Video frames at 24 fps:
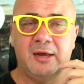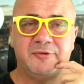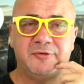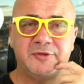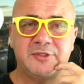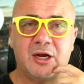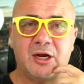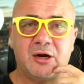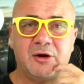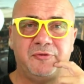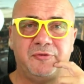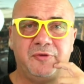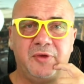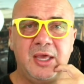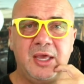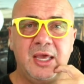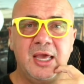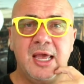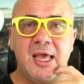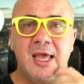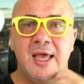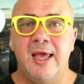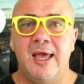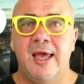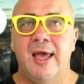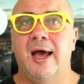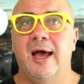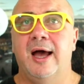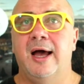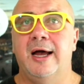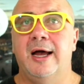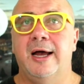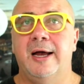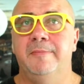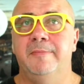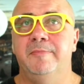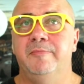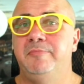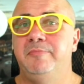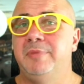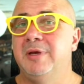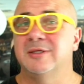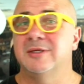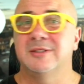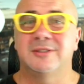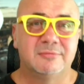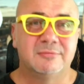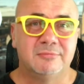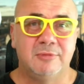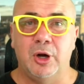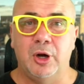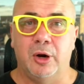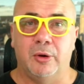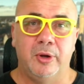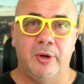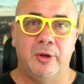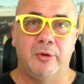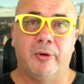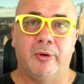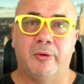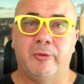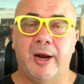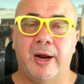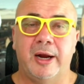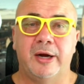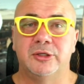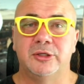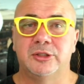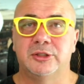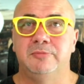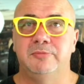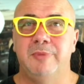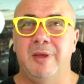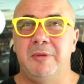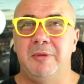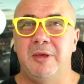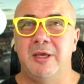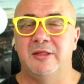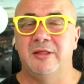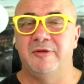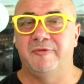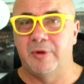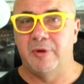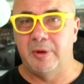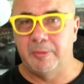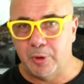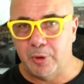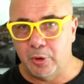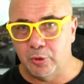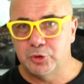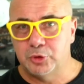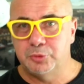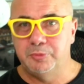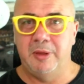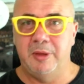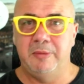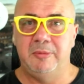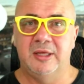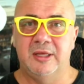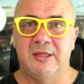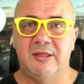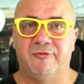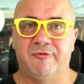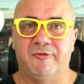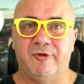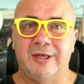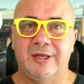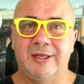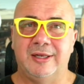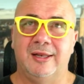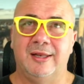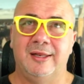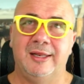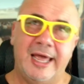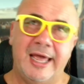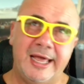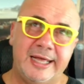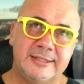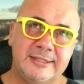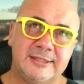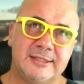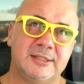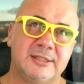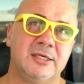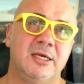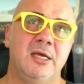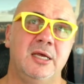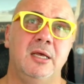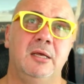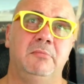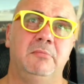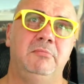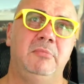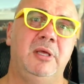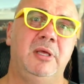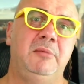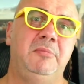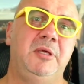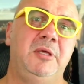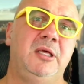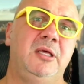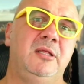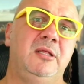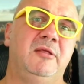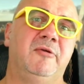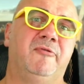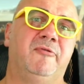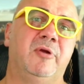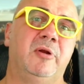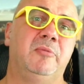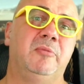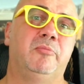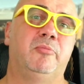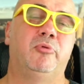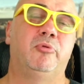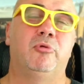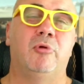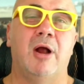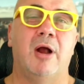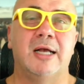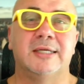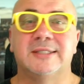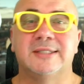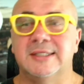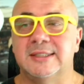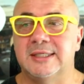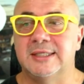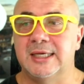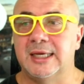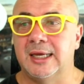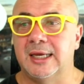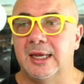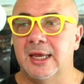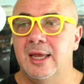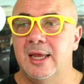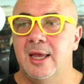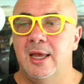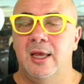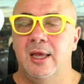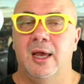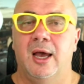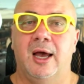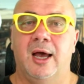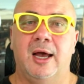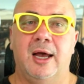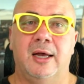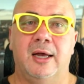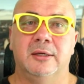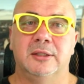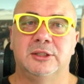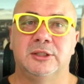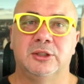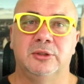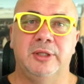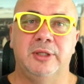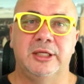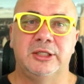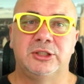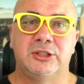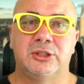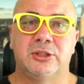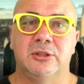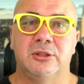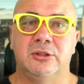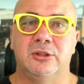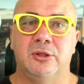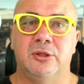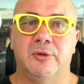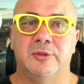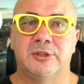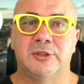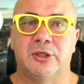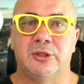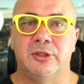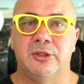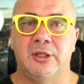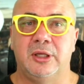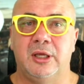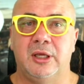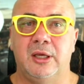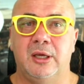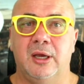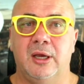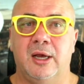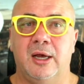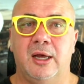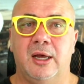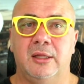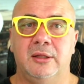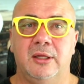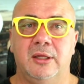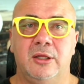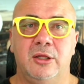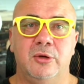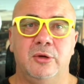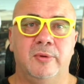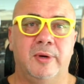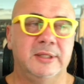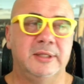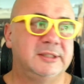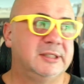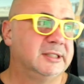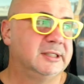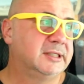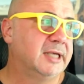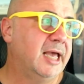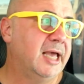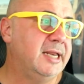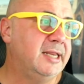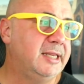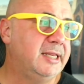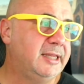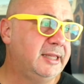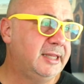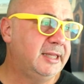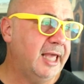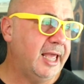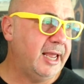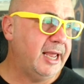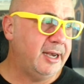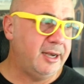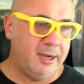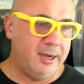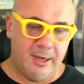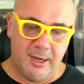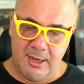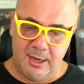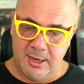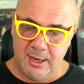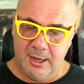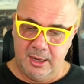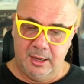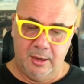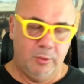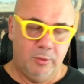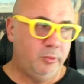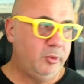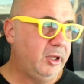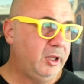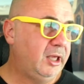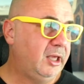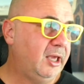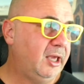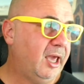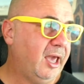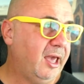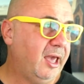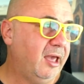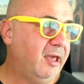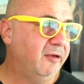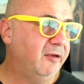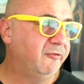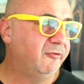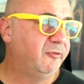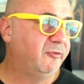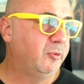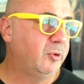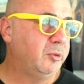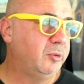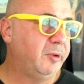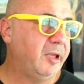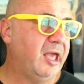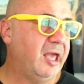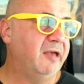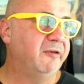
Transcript: photography, because it requires maybe a different approach, maybe a different lens, maybe different processing. So those are the nuances. And then we have, what do we